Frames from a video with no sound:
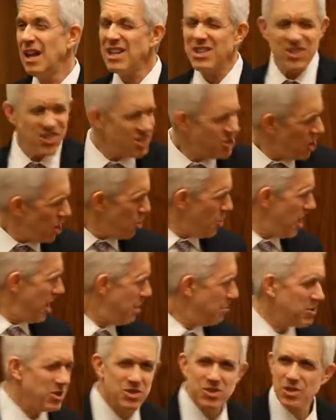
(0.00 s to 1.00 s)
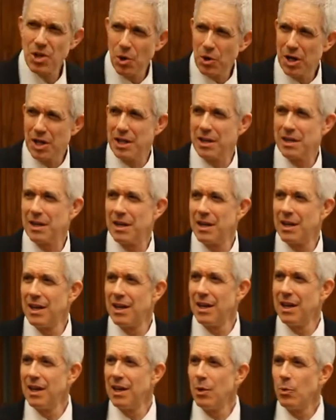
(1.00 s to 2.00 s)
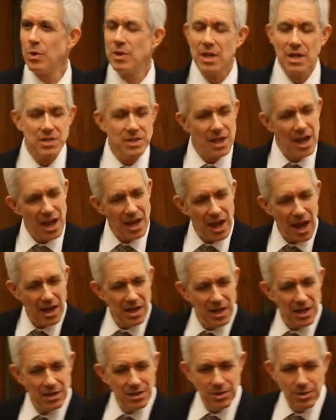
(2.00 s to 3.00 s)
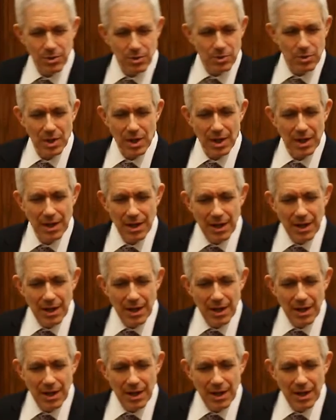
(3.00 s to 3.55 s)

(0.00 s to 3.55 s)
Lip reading: that's so Emersonian. When they say, I need to